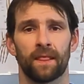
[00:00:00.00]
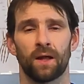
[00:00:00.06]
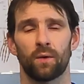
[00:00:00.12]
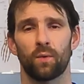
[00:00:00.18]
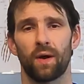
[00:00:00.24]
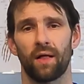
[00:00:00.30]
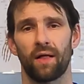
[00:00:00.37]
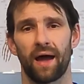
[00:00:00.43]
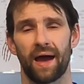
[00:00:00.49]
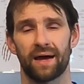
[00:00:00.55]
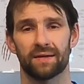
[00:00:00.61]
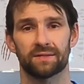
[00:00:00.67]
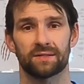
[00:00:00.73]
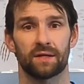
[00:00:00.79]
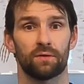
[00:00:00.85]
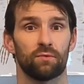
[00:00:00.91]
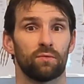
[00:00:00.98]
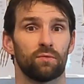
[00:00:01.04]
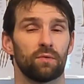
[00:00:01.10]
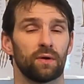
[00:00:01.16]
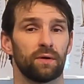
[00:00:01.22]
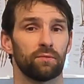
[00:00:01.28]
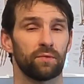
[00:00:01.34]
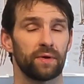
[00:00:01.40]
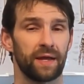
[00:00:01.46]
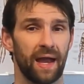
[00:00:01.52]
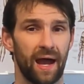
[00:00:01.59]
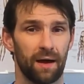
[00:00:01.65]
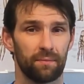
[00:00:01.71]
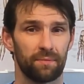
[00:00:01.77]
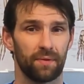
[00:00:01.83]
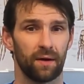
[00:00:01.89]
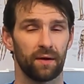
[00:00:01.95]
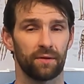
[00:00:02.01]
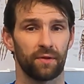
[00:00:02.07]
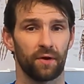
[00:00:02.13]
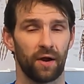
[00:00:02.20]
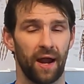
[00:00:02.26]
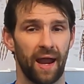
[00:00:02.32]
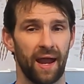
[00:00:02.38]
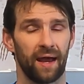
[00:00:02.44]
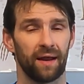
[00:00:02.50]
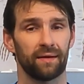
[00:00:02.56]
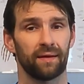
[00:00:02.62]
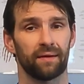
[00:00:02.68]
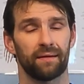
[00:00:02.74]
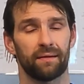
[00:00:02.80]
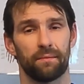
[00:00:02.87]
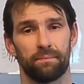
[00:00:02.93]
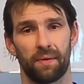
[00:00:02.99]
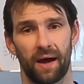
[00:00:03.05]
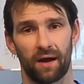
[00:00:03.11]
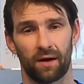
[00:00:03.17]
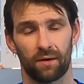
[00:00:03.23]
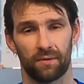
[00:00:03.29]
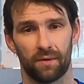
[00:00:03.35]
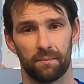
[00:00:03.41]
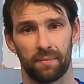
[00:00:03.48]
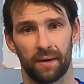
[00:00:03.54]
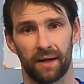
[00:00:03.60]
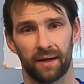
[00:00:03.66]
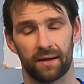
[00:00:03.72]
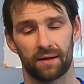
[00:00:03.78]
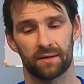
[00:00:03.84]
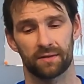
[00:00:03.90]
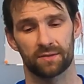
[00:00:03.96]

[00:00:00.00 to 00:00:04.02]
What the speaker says: rehab their hand and get back on the bike.